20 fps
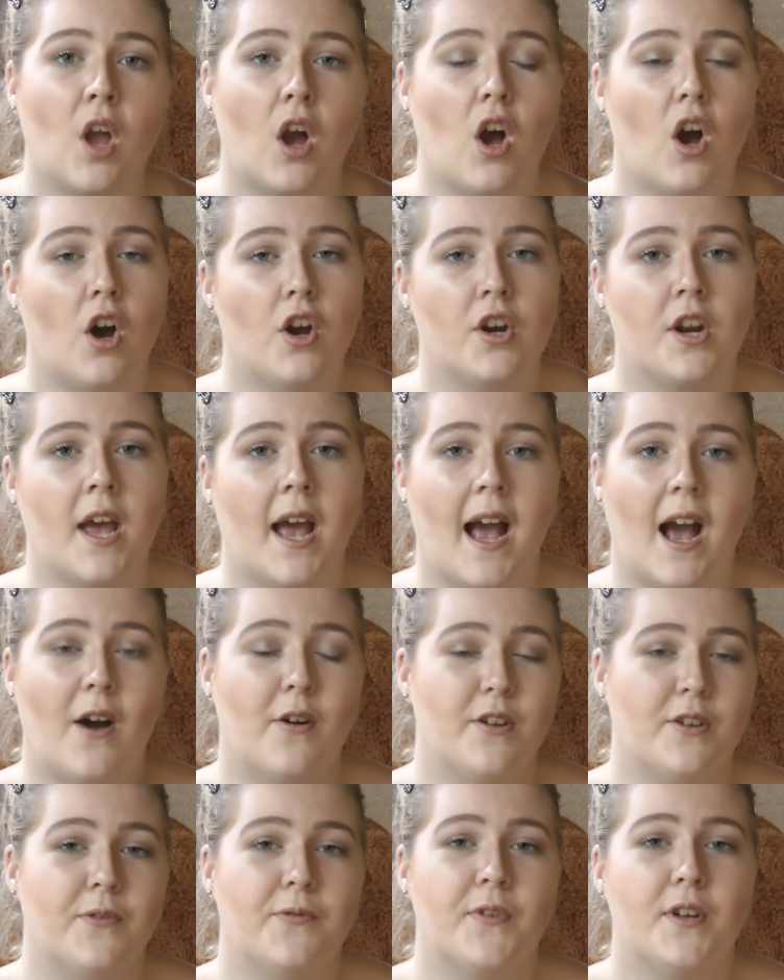on how
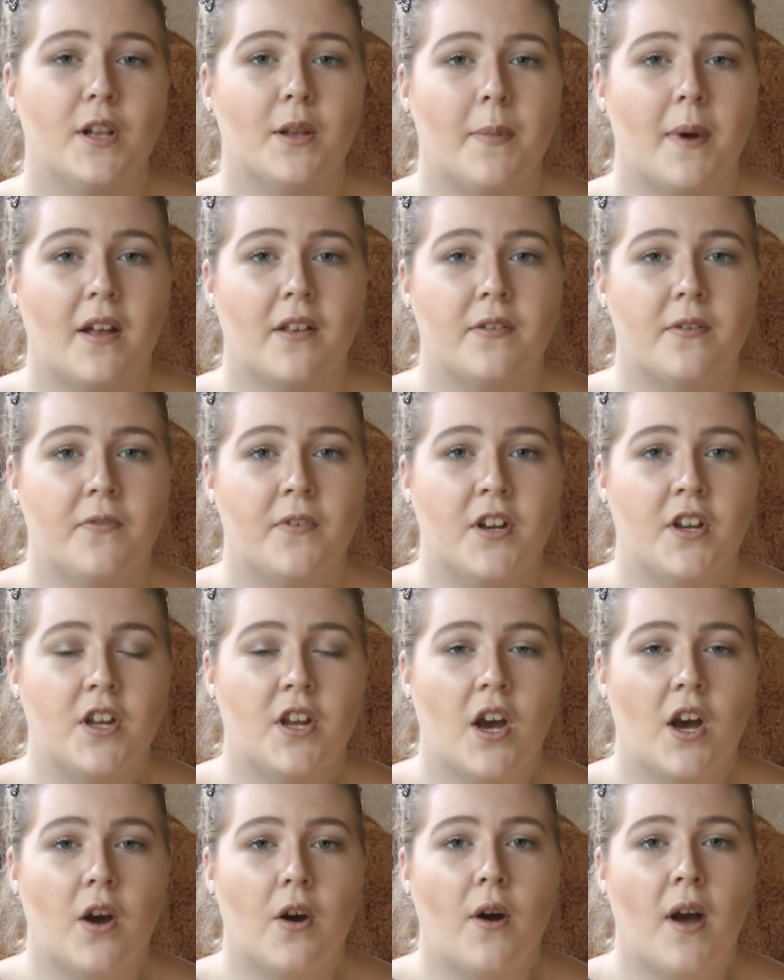you feel about the
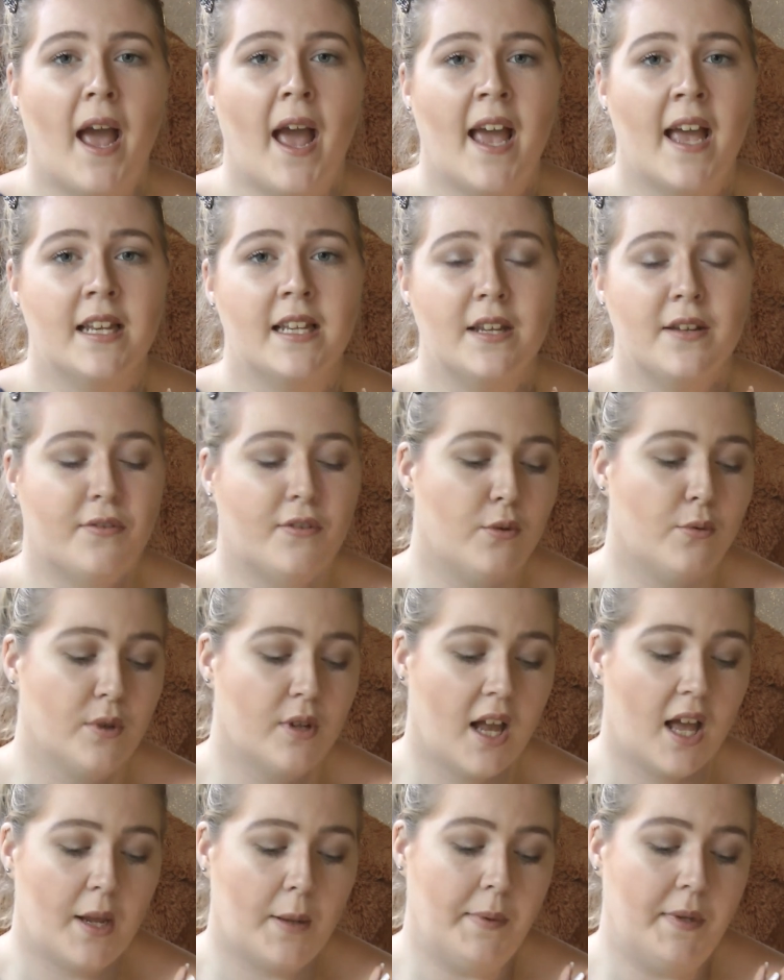video, and if you would
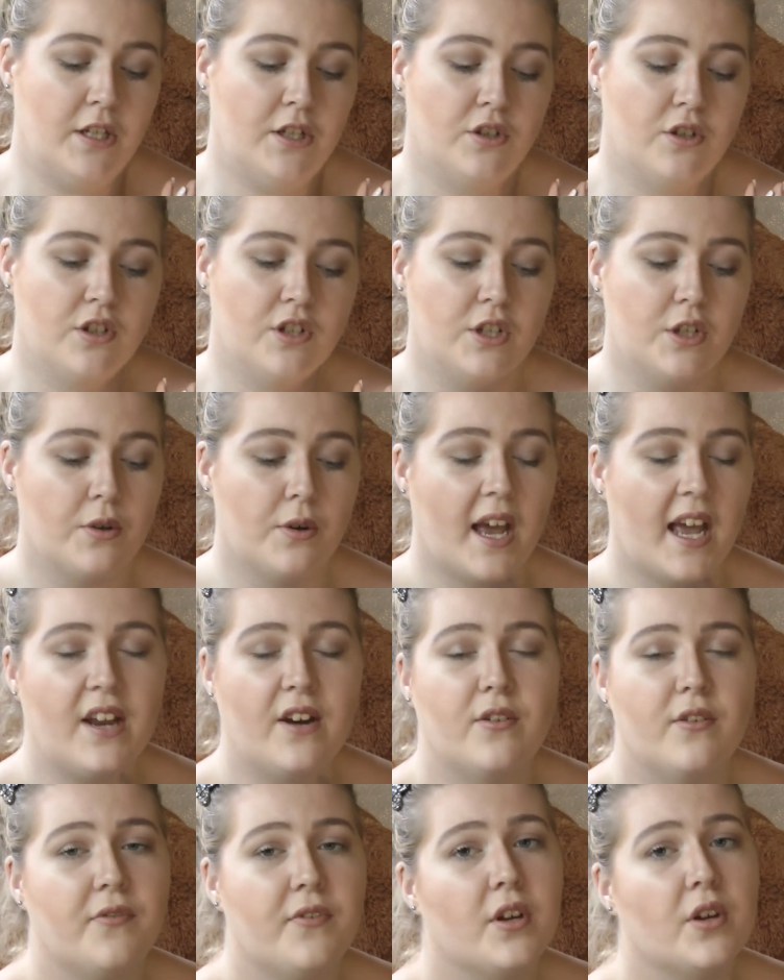like me to do a
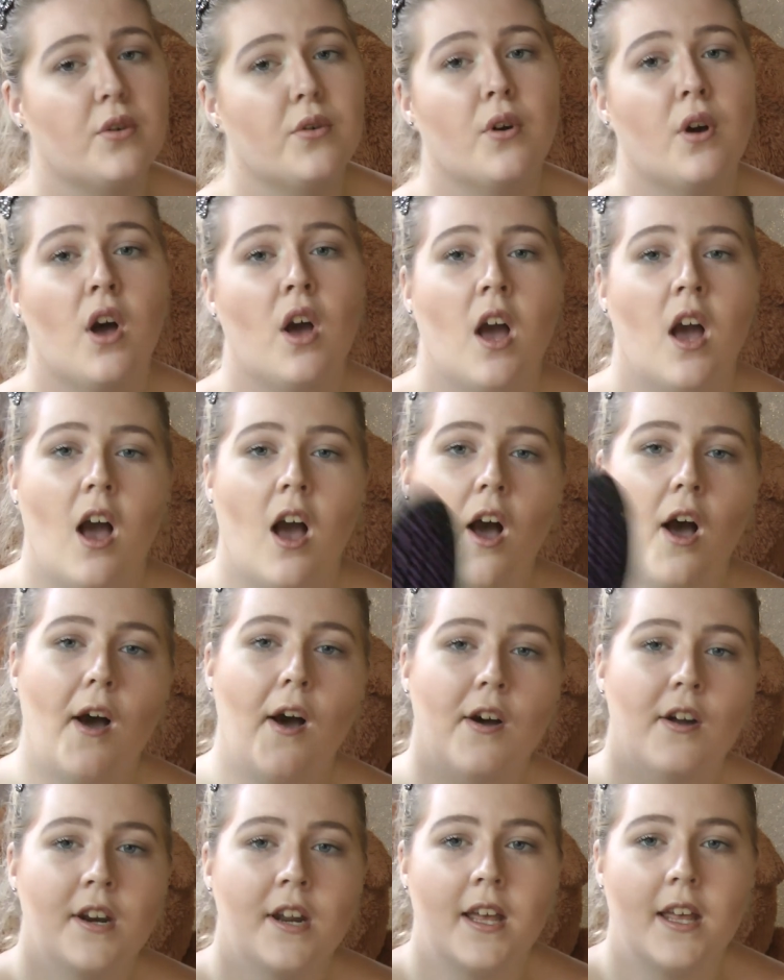review
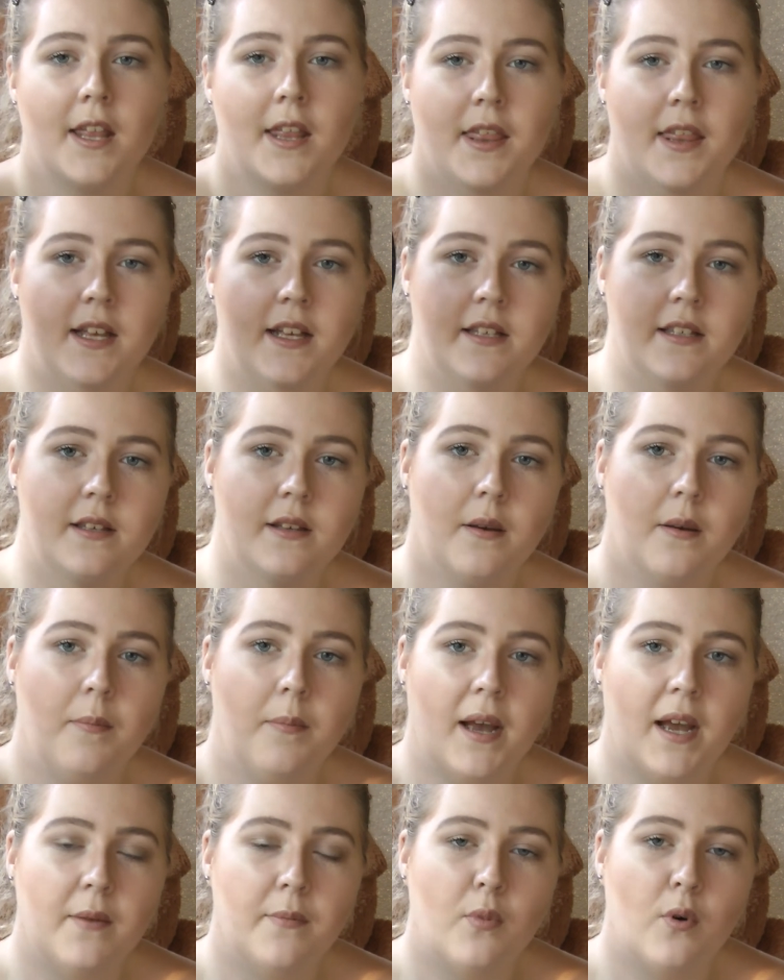on this
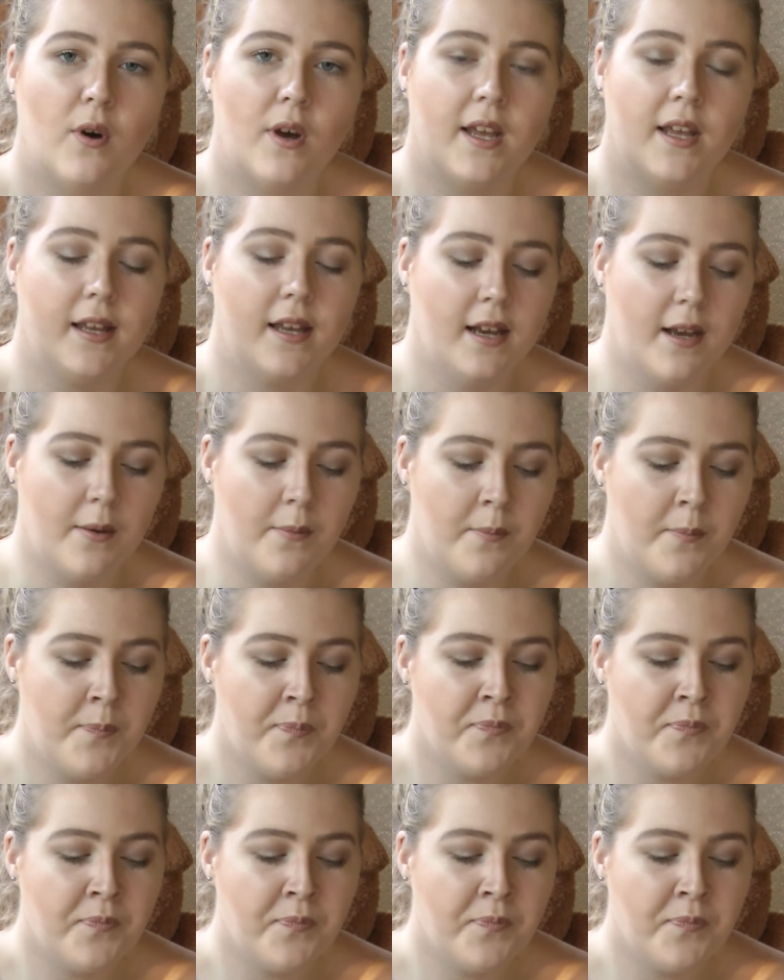bad boy here.